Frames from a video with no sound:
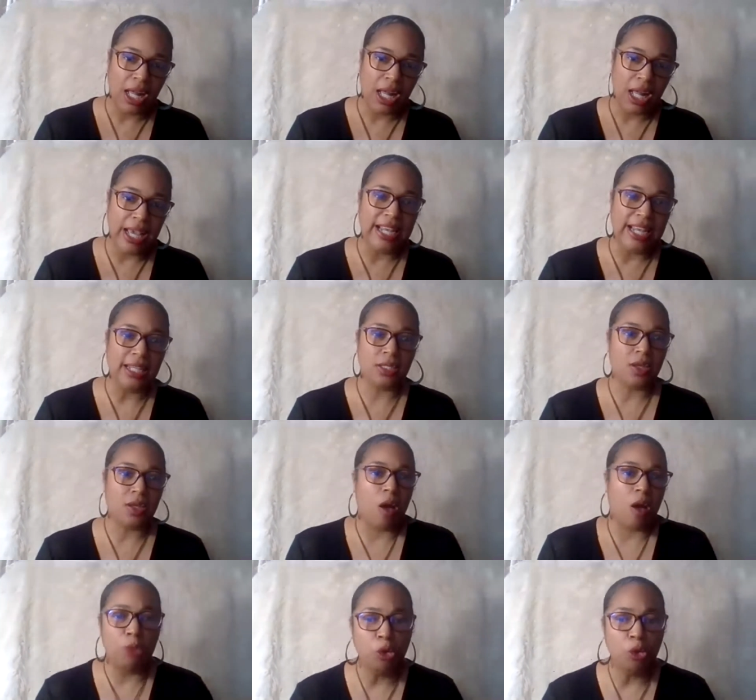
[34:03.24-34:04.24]
It is
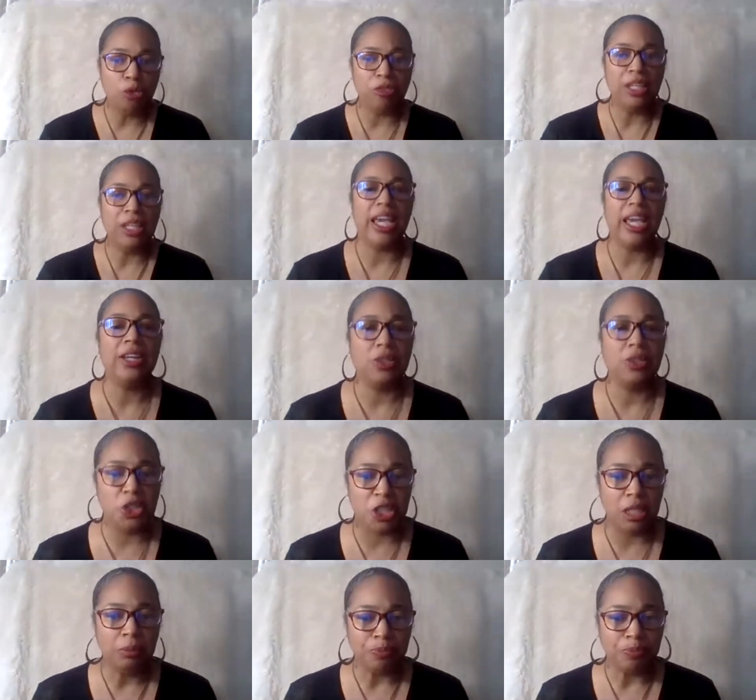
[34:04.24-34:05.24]
called moving
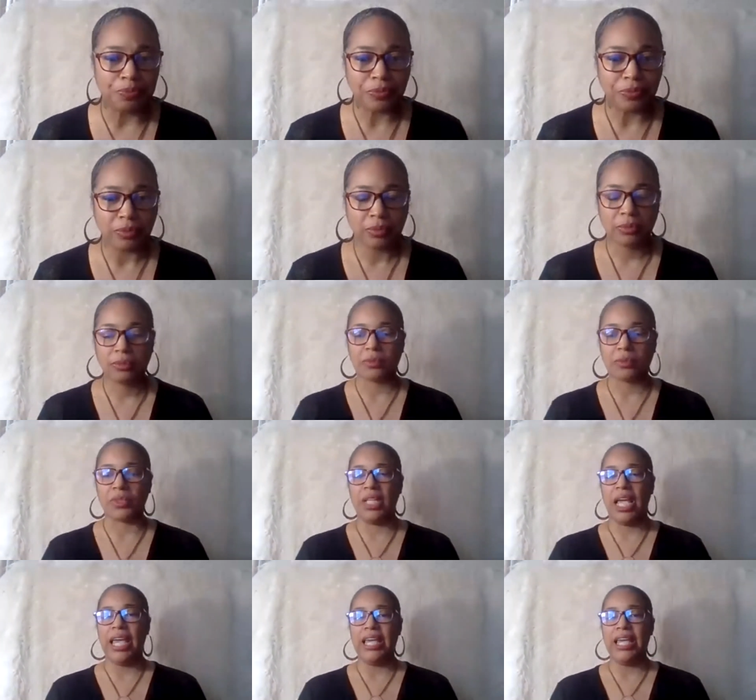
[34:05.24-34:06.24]
energy.
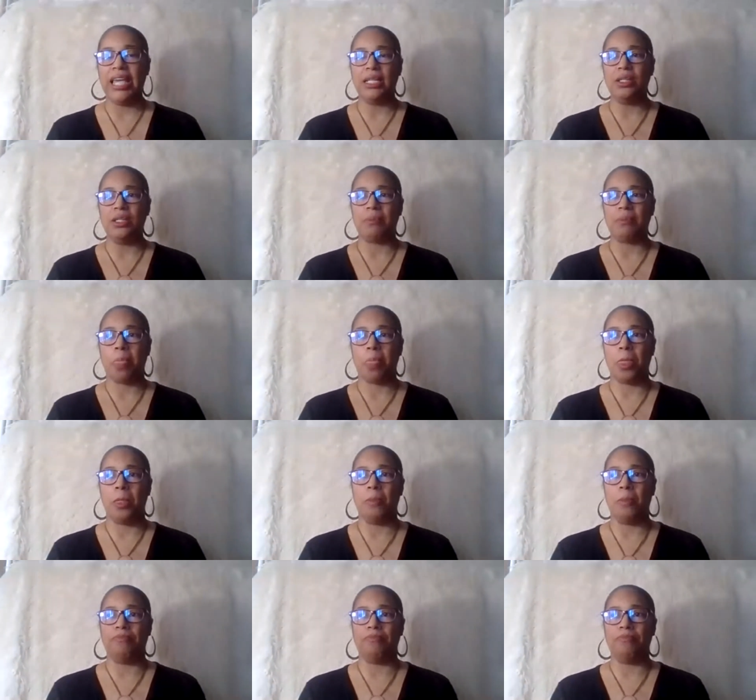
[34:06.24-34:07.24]
And
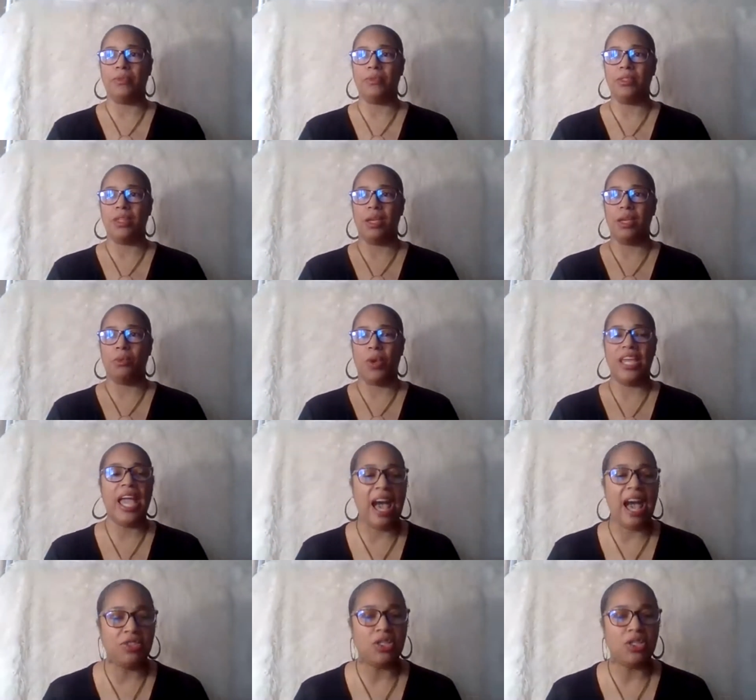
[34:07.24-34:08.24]
we
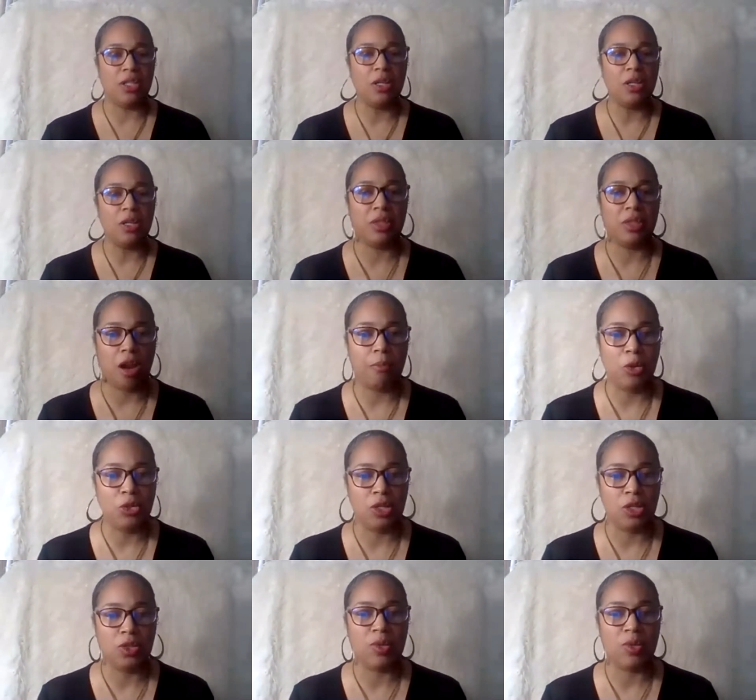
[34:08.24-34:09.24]
have to deal with our
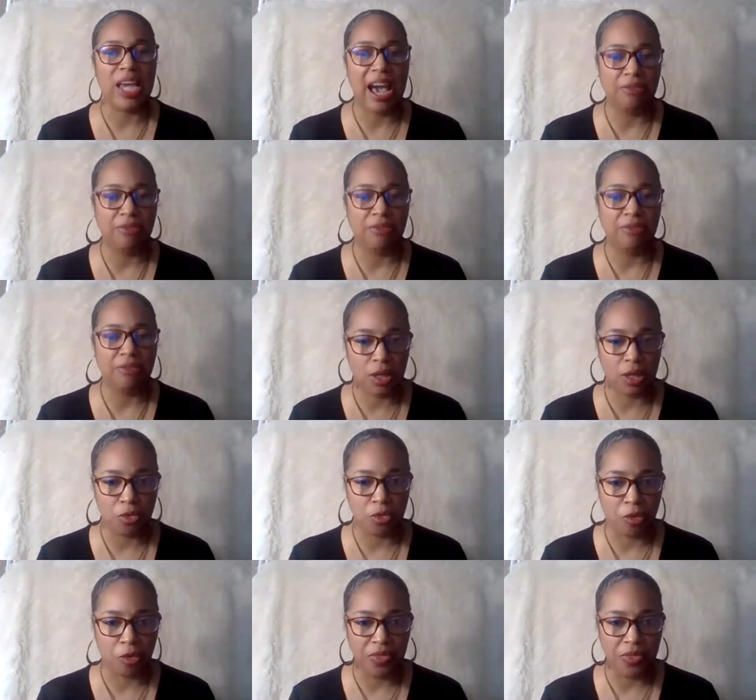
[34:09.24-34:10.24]
emotions. We have to
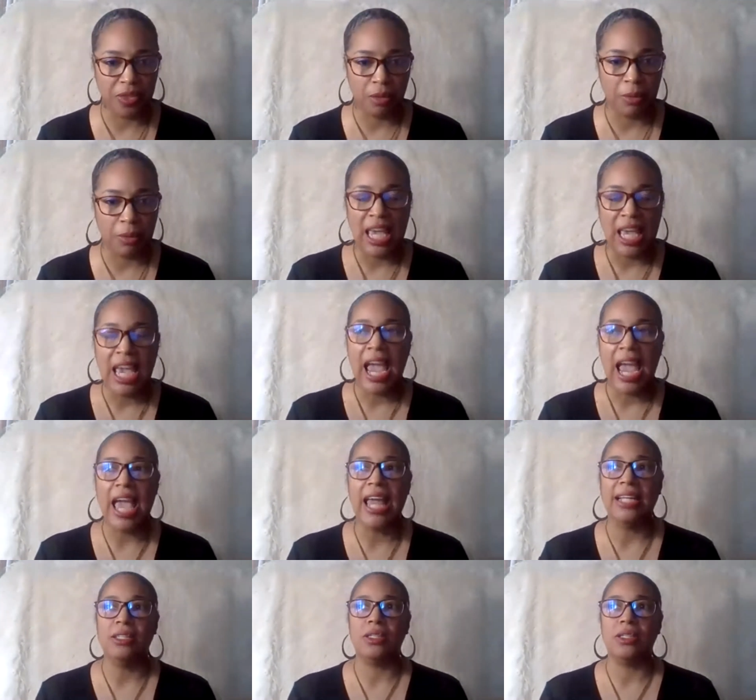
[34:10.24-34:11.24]
confront them.
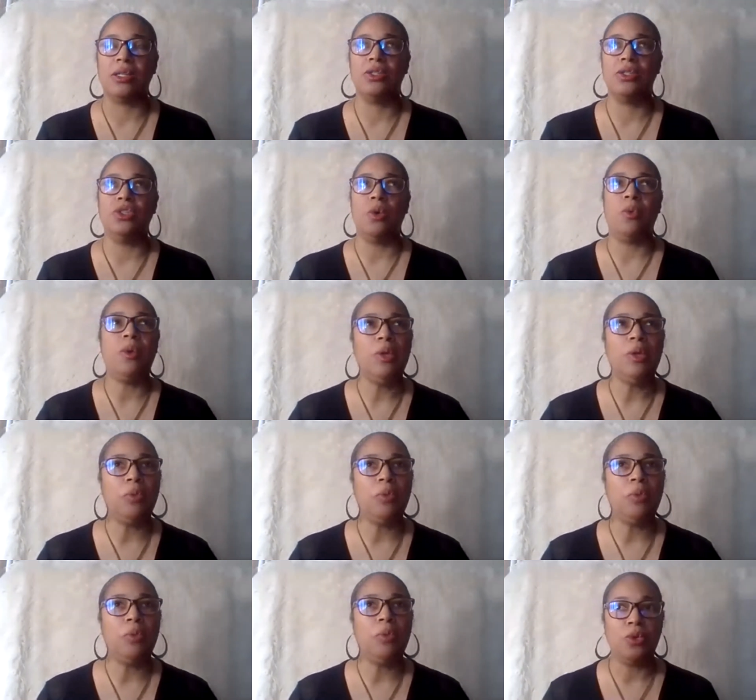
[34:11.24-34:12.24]
And so what we want
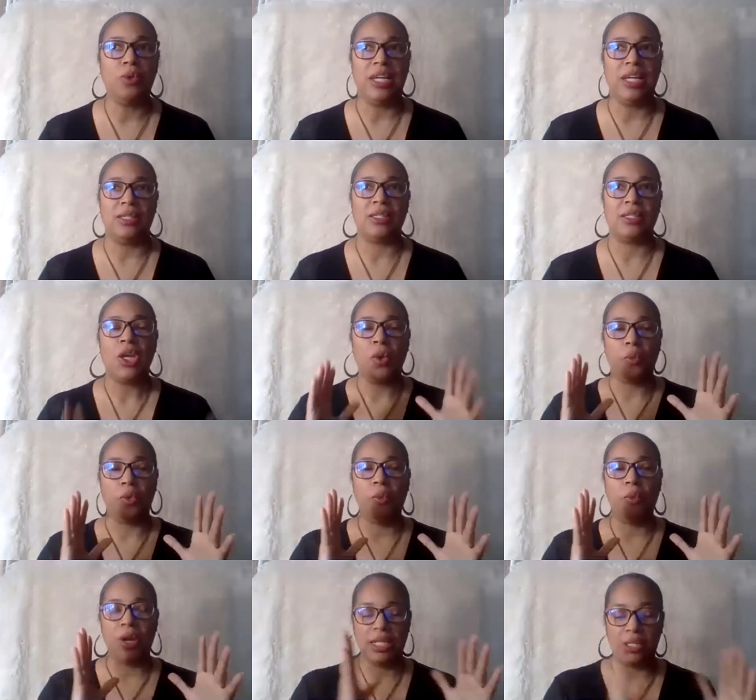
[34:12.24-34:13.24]
to do is we
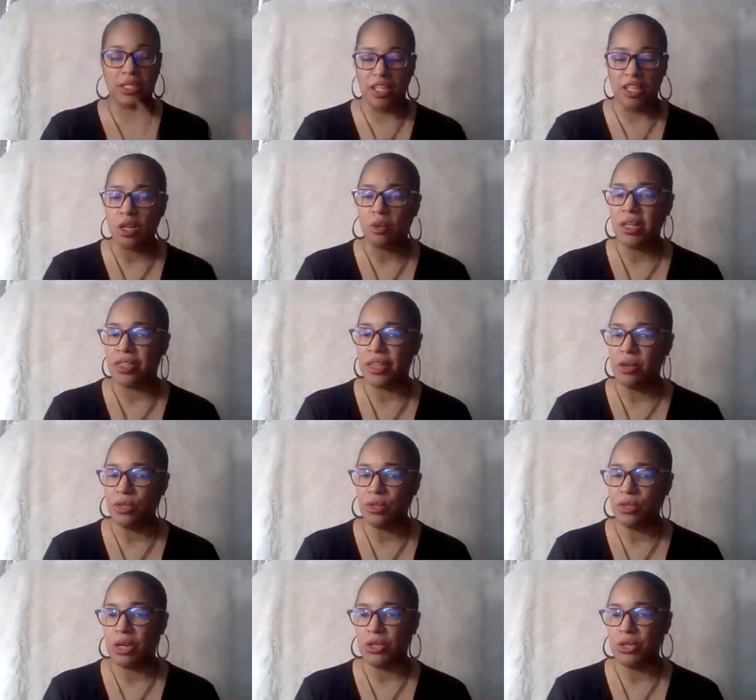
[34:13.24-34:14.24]
want to deal with those
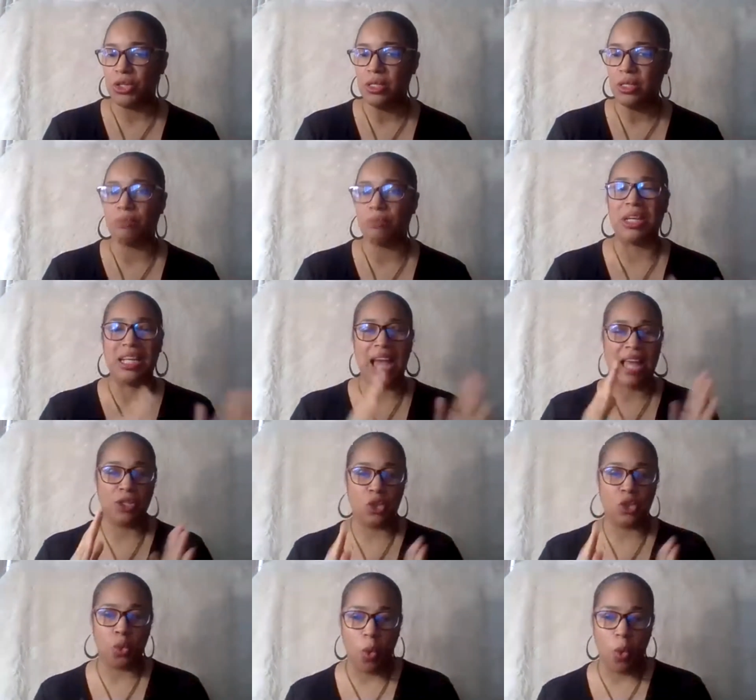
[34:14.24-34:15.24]
emotions, but not
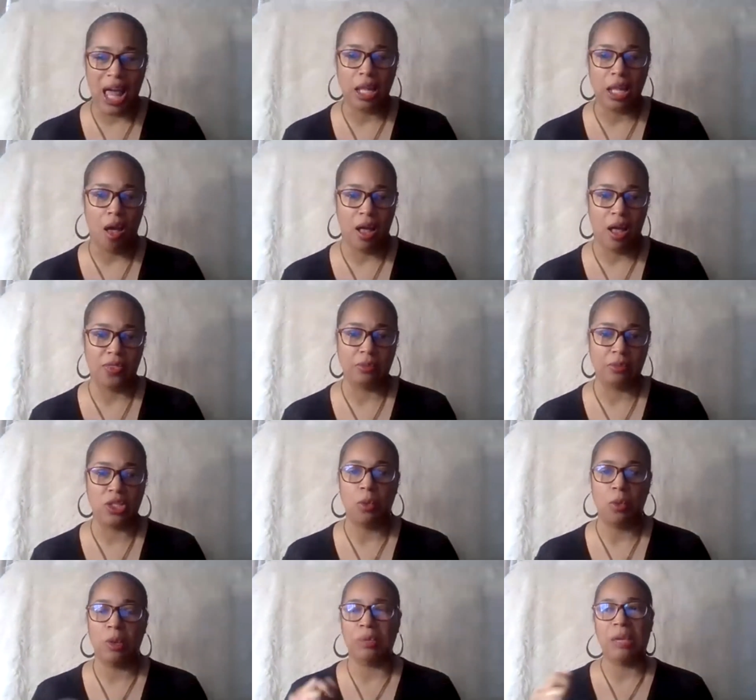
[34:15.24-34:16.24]
dwell on them. So
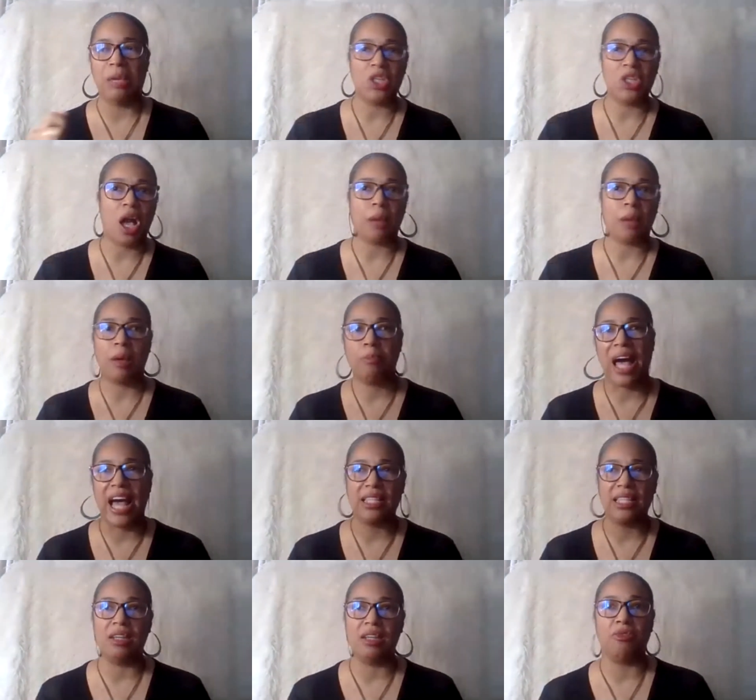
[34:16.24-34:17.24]
when people talk about
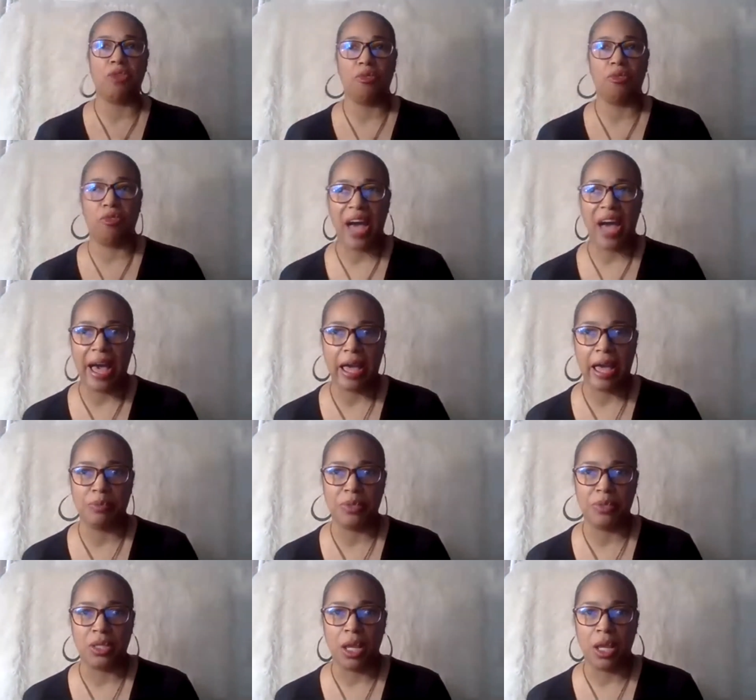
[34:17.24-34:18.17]
positive vibes,